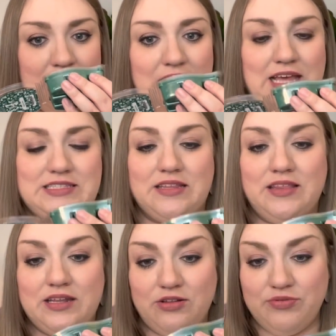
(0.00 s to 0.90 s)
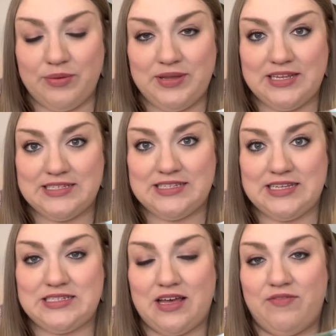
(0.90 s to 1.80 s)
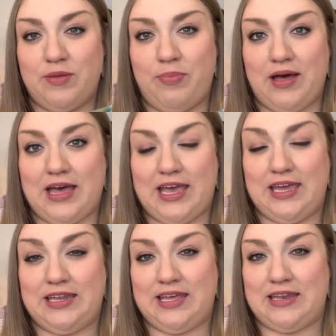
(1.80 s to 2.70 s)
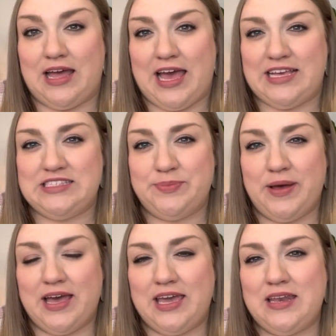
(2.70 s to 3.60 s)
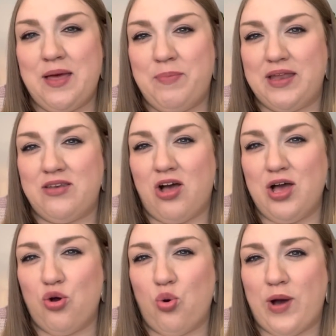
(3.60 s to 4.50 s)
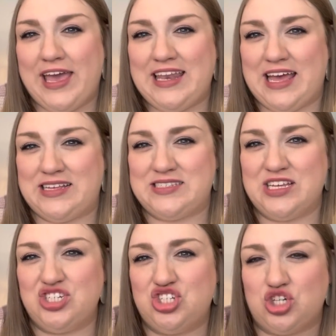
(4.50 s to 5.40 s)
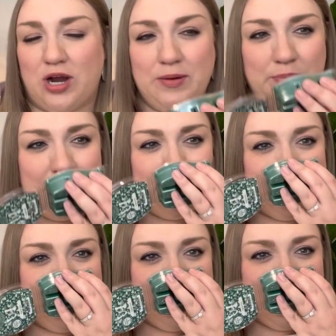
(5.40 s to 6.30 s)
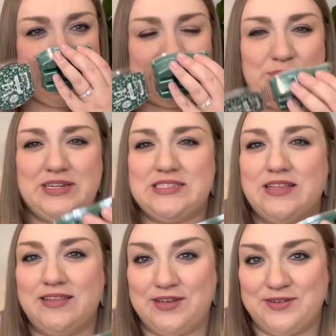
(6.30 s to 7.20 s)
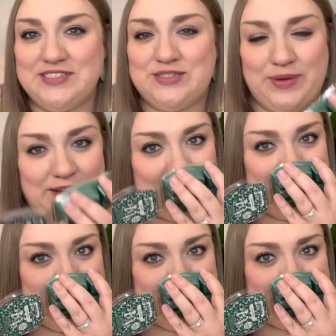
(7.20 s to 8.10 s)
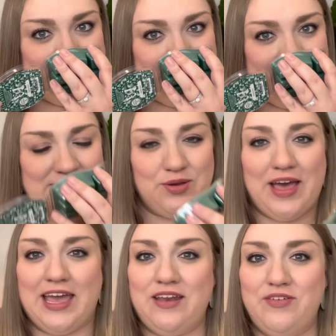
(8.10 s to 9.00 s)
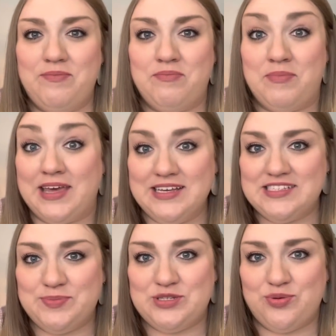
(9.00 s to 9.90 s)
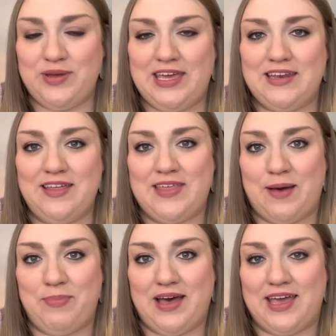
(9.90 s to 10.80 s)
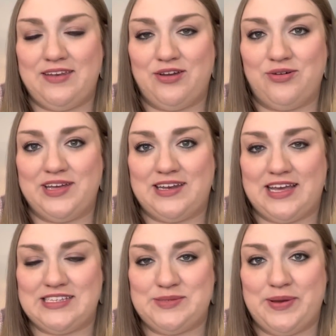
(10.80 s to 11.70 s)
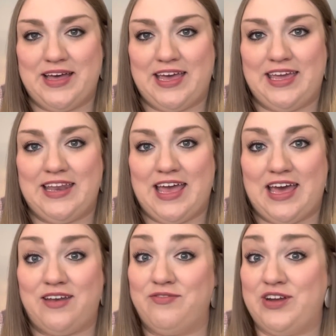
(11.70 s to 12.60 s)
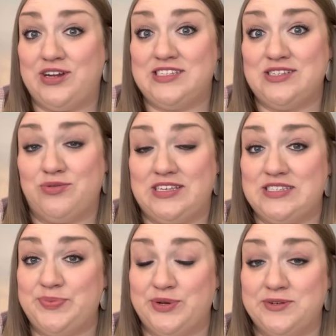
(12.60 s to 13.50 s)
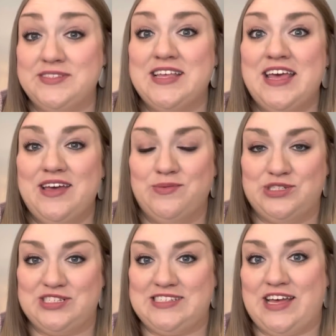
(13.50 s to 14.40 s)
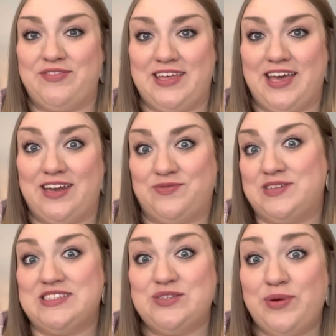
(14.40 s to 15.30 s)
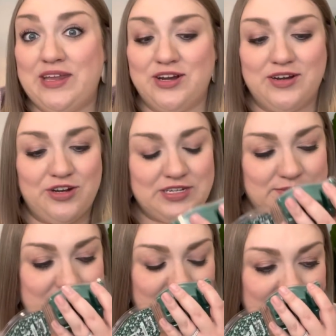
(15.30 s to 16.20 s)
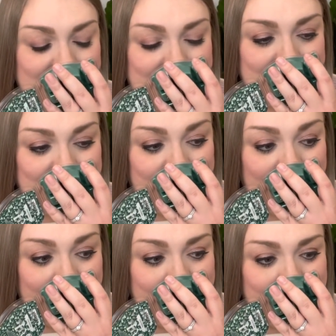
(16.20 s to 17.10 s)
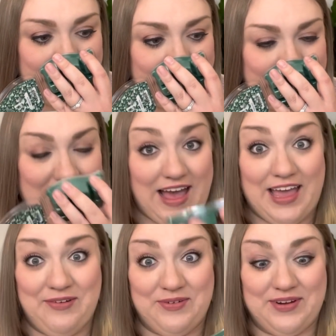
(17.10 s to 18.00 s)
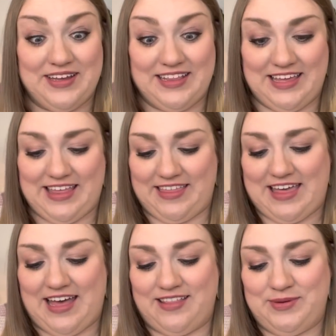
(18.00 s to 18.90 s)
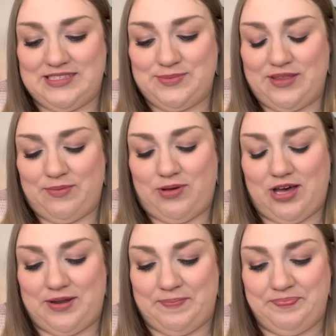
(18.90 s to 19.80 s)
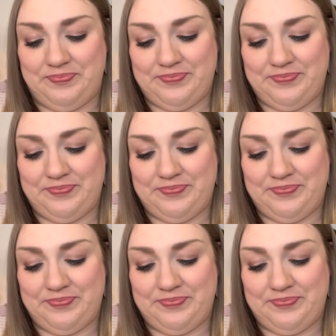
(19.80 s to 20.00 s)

It's a little reminiscent of the pine in iced pine, but not quite as sharp. This one is a little sweeter. So kind of a mix between that pine note in iced pine and very snowy spruce, which is definitely kind of a sweeter Christmas tree scent to me. I really like that. Let me smell the bottom.